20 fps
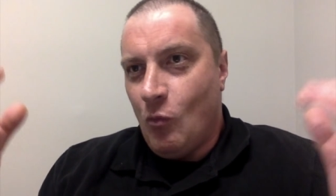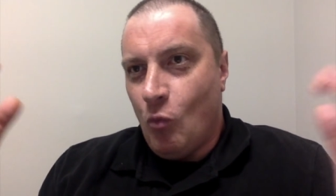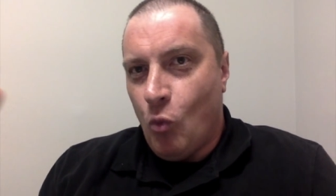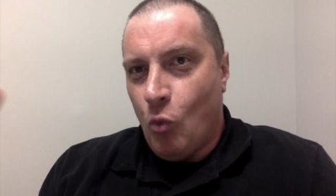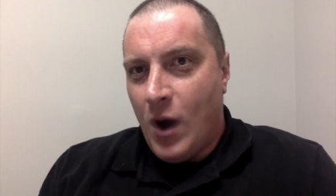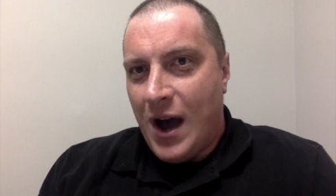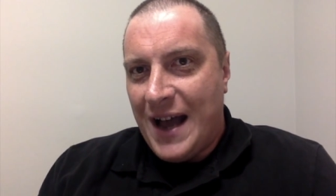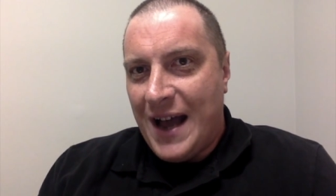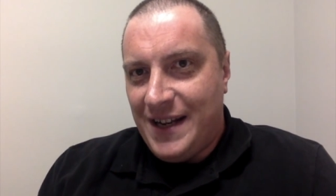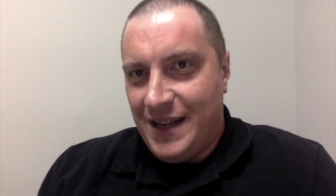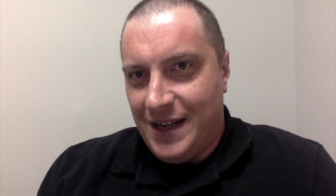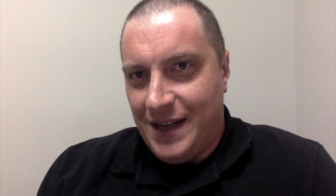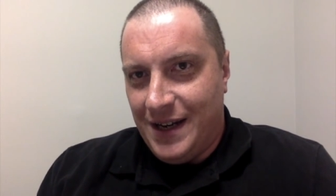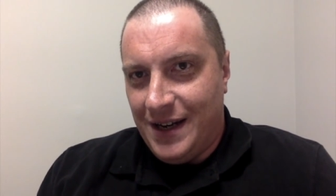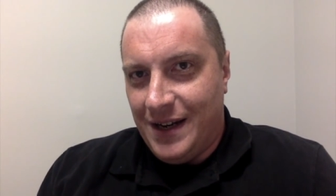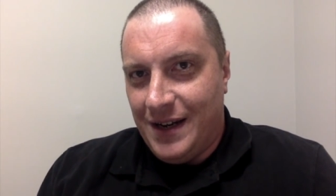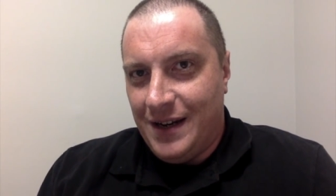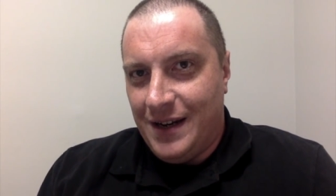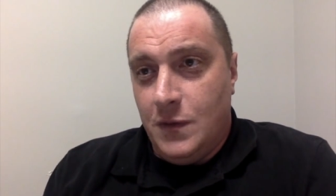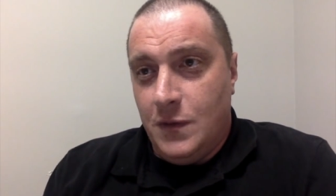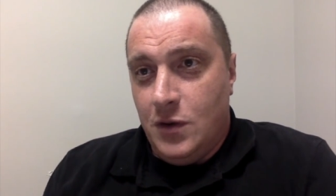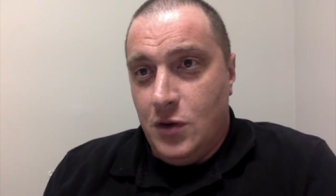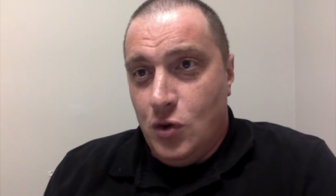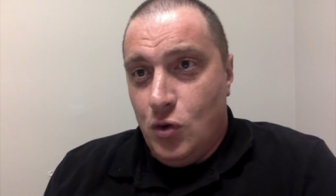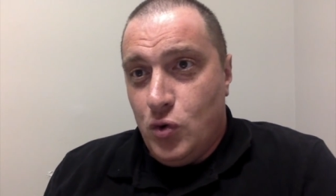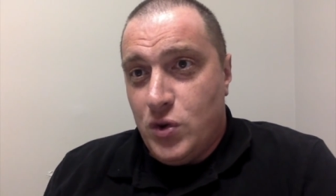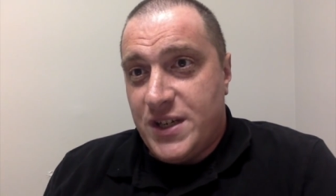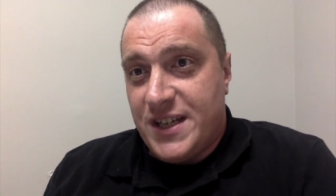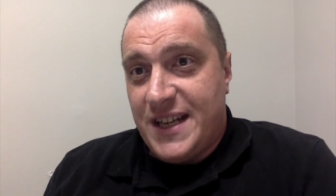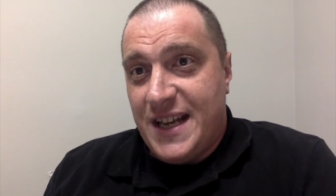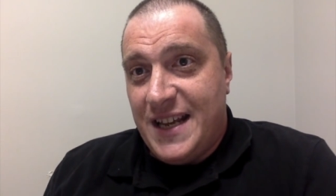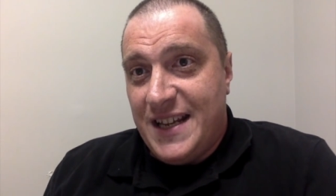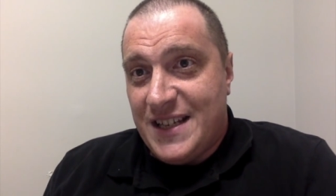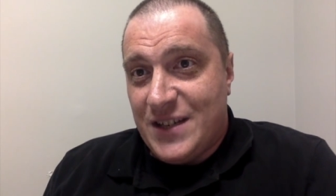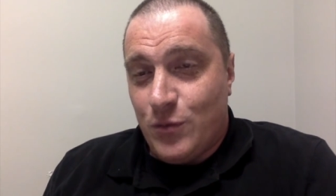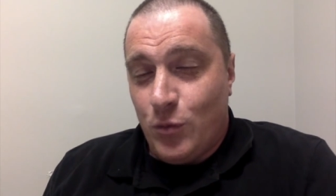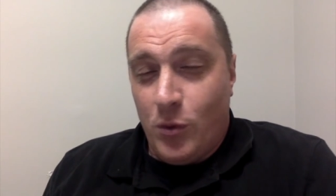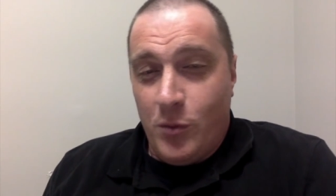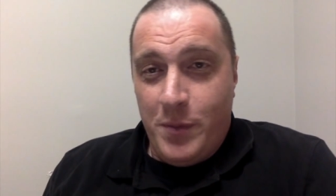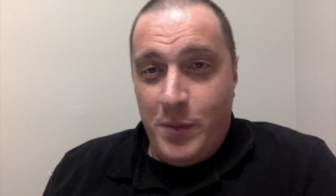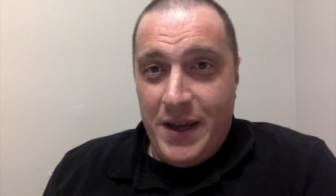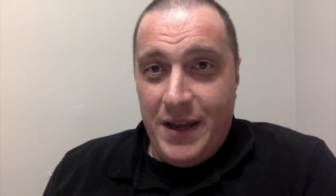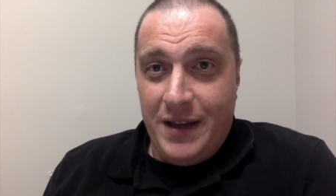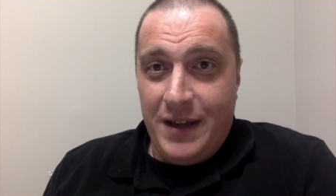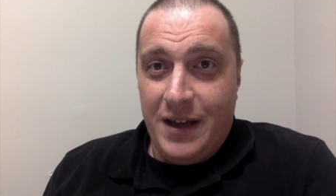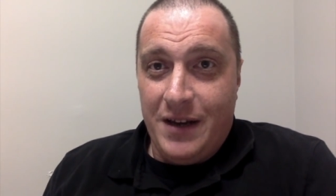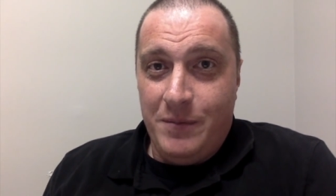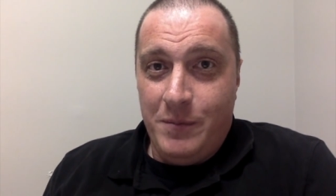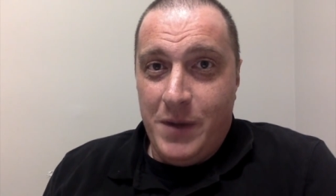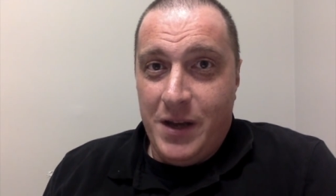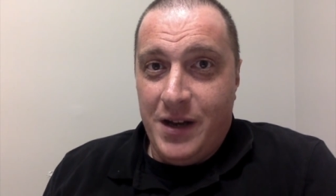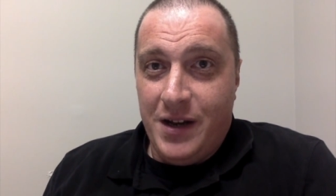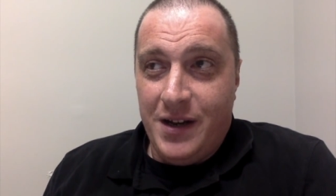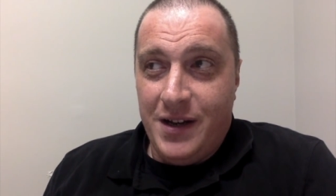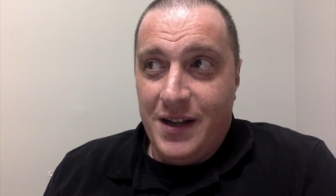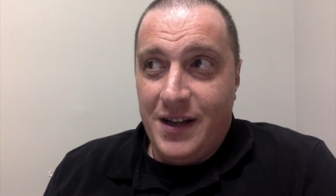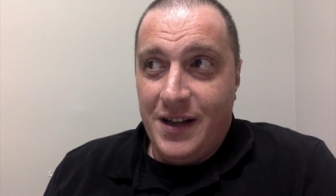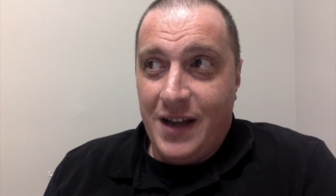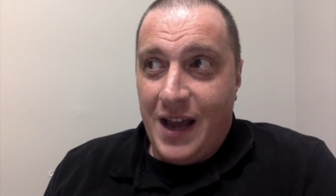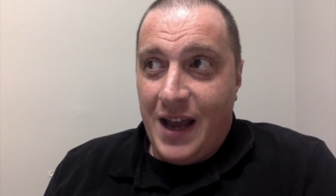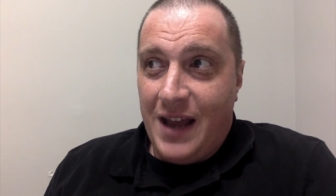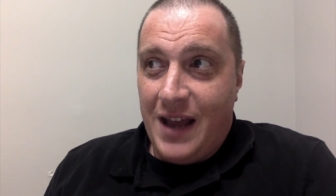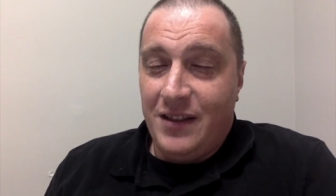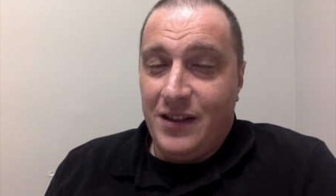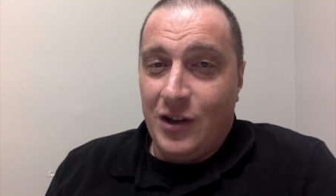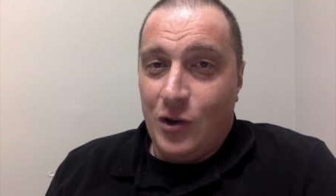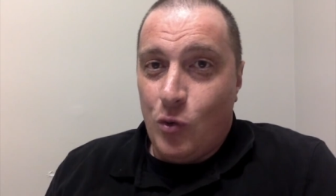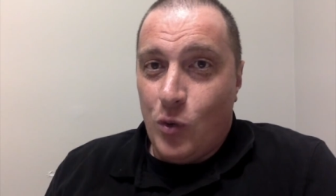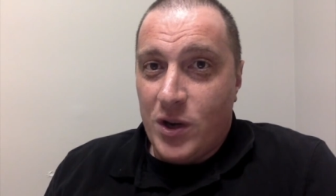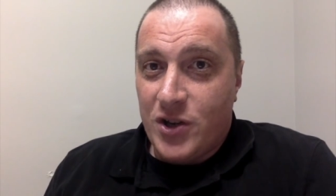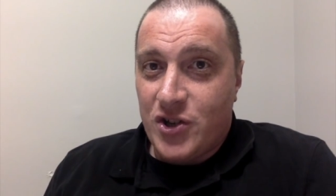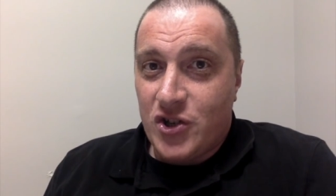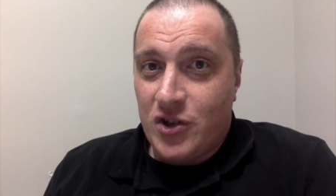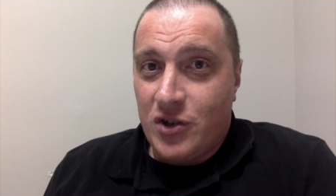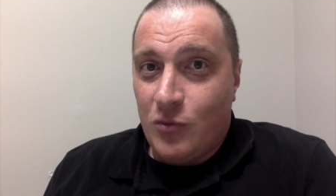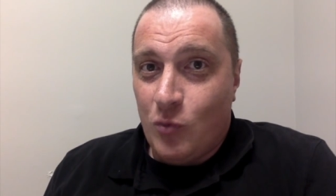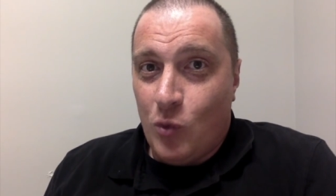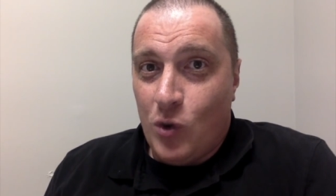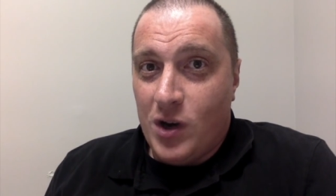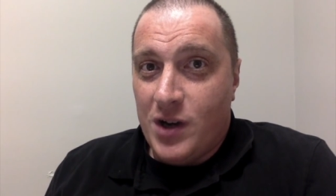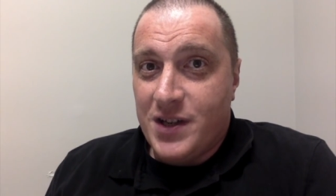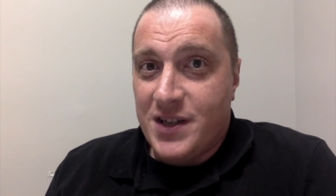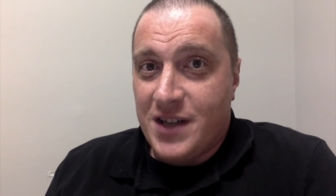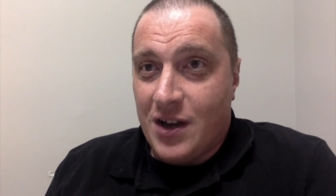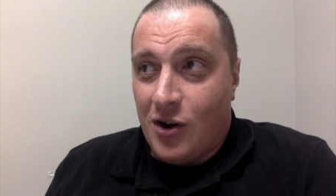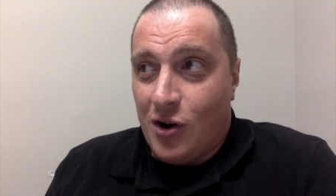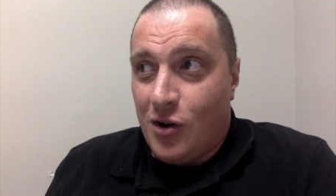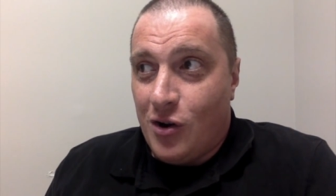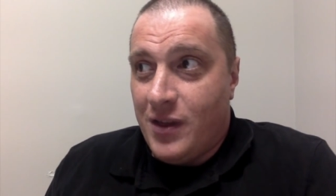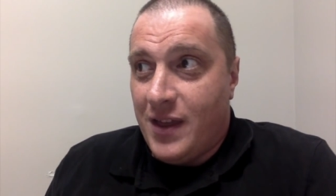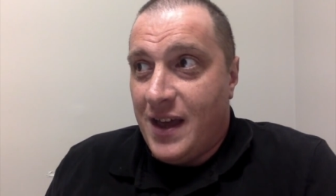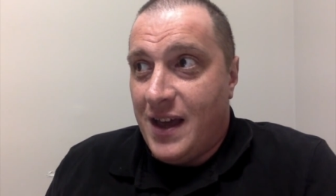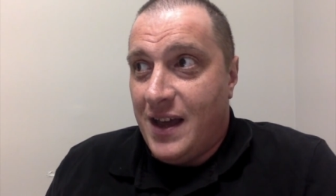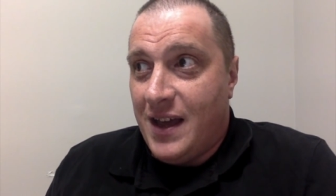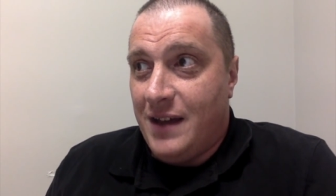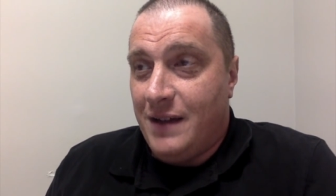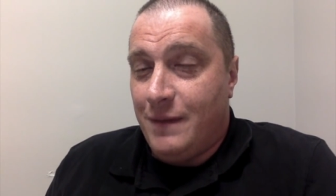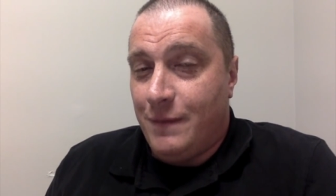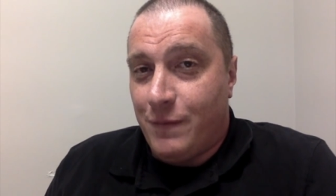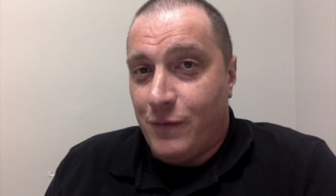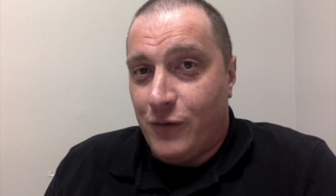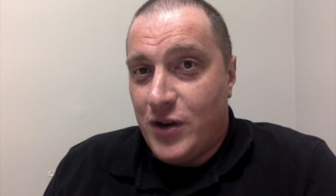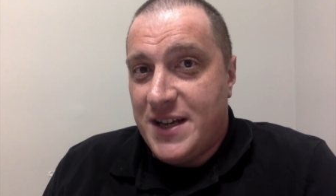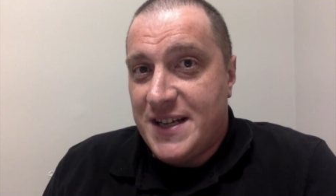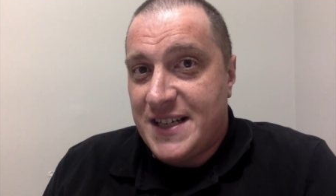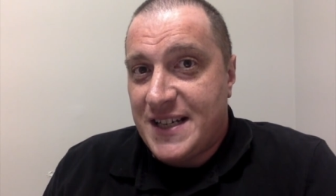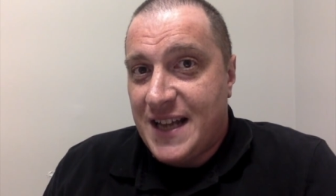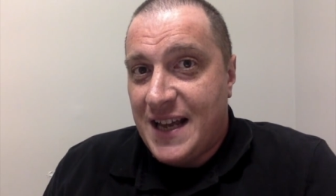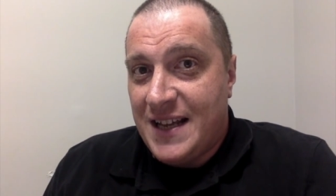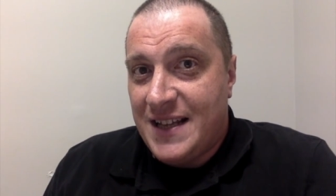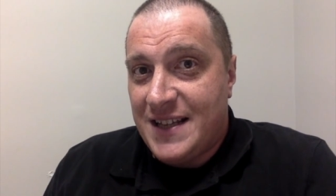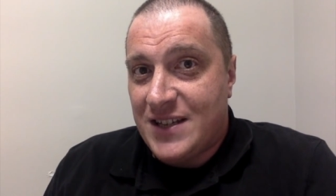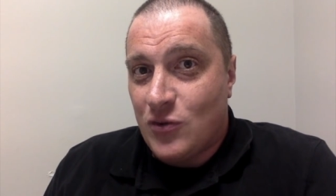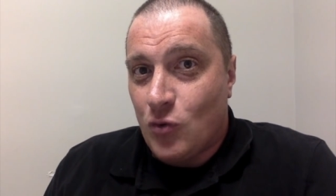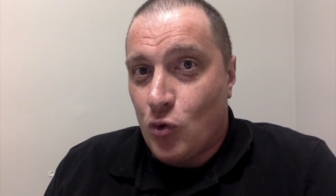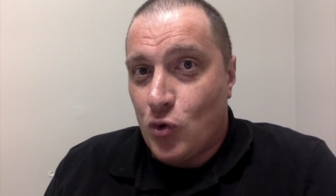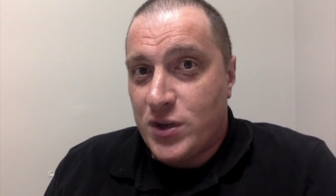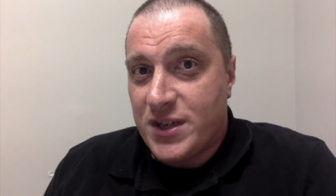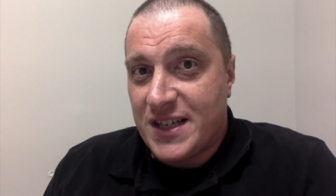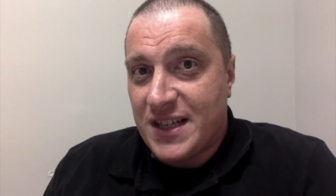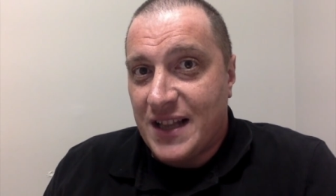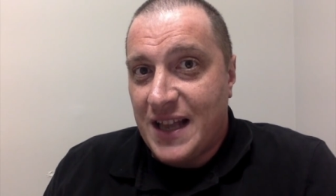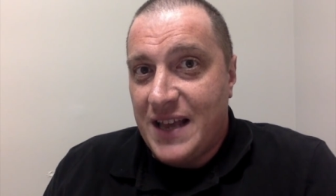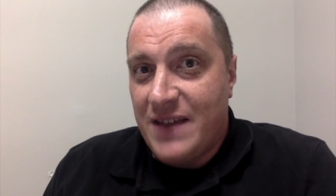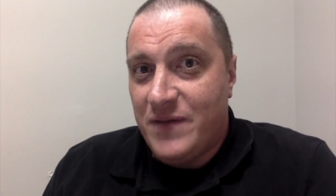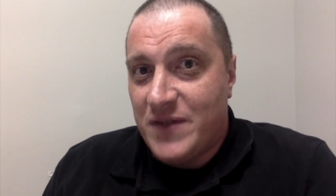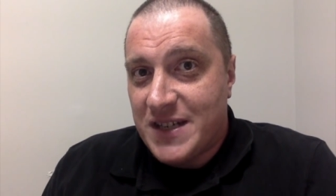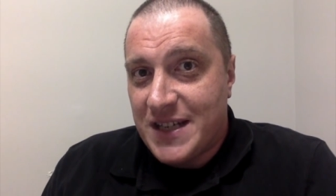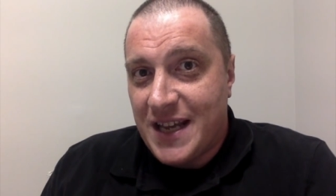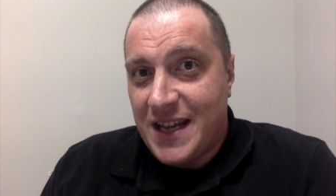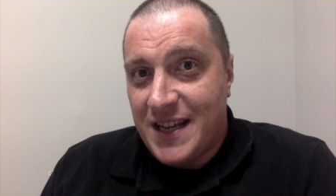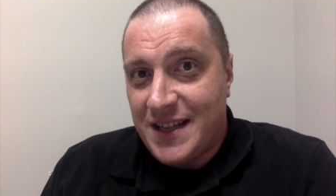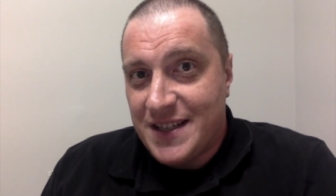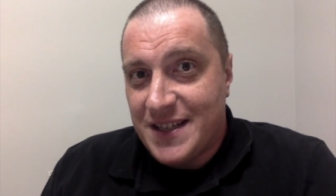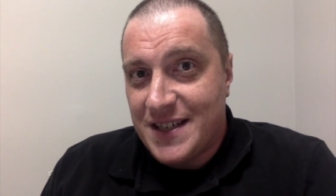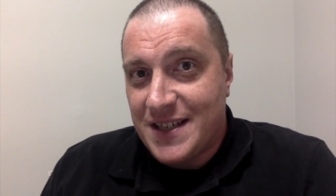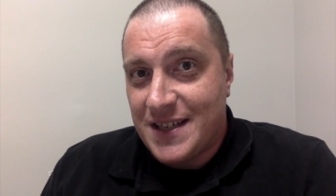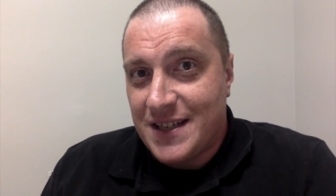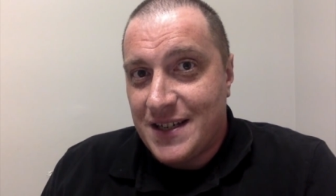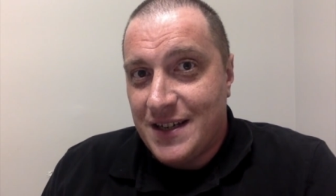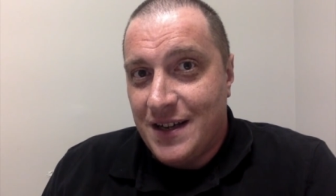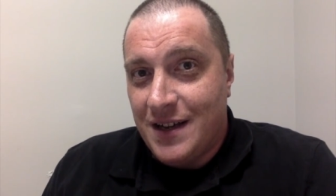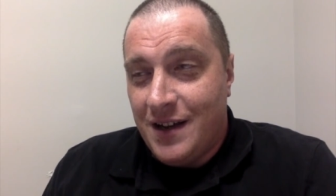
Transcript: widen. New states were being admitted, and the question was, are they free states or slave states?